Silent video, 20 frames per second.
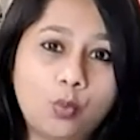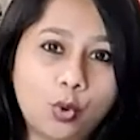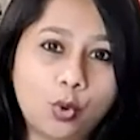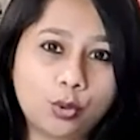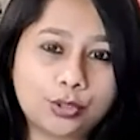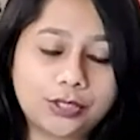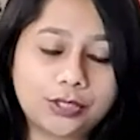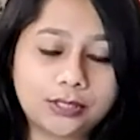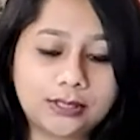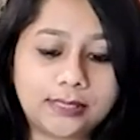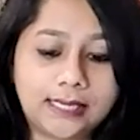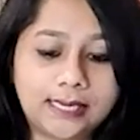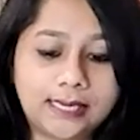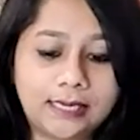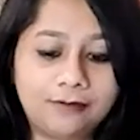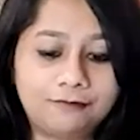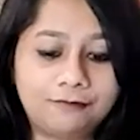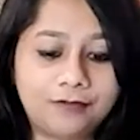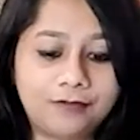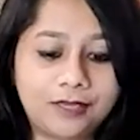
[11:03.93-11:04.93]
voted
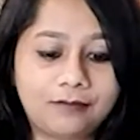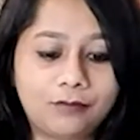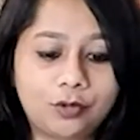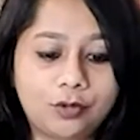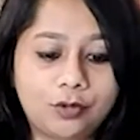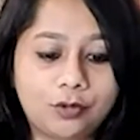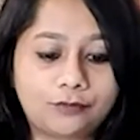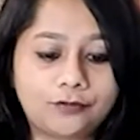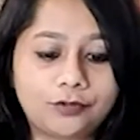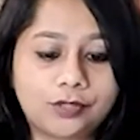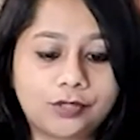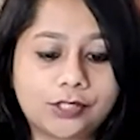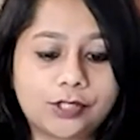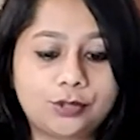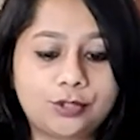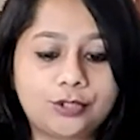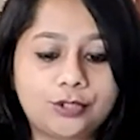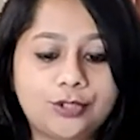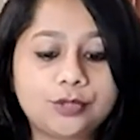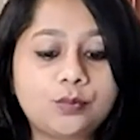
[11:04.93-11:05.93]
in favor of the
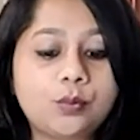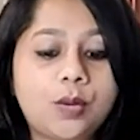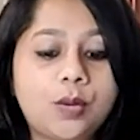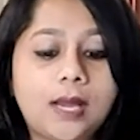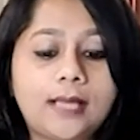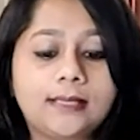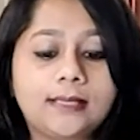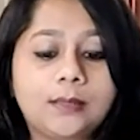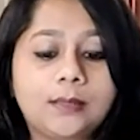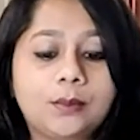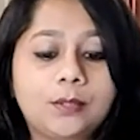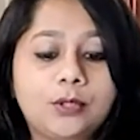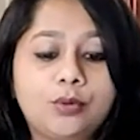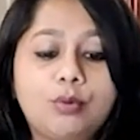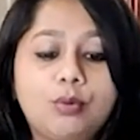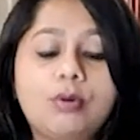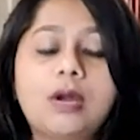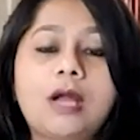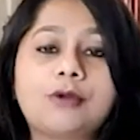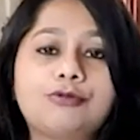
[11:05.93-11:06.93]
resolution, while there were
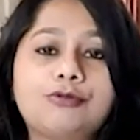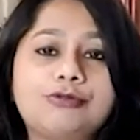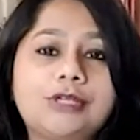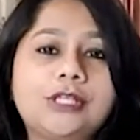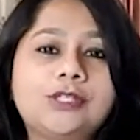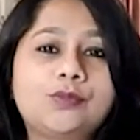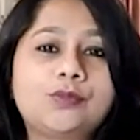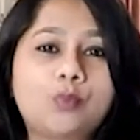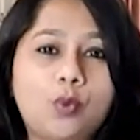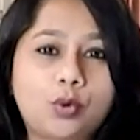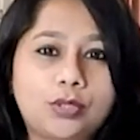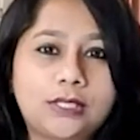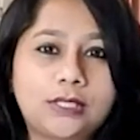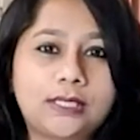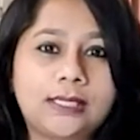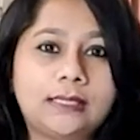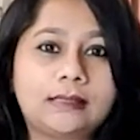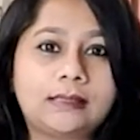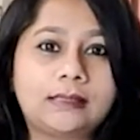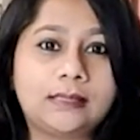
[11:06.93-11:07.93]
no countries
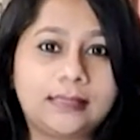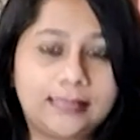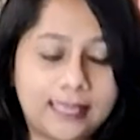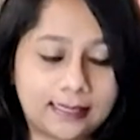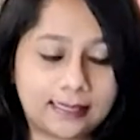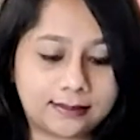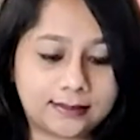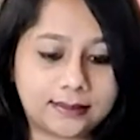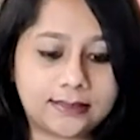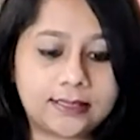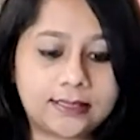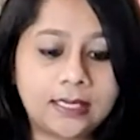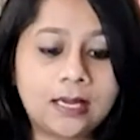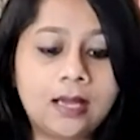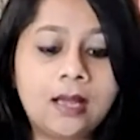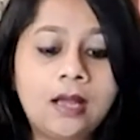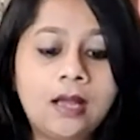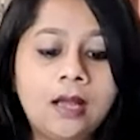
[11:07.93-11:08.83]
voting against.